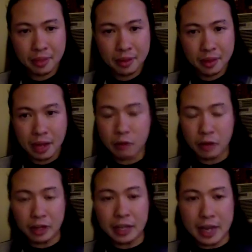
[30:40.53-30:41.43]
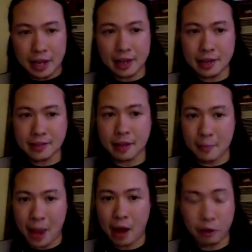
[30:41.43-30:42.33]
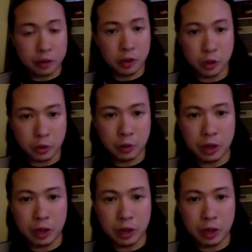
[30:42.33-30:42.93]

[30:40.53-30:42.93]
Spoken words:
It really is about you.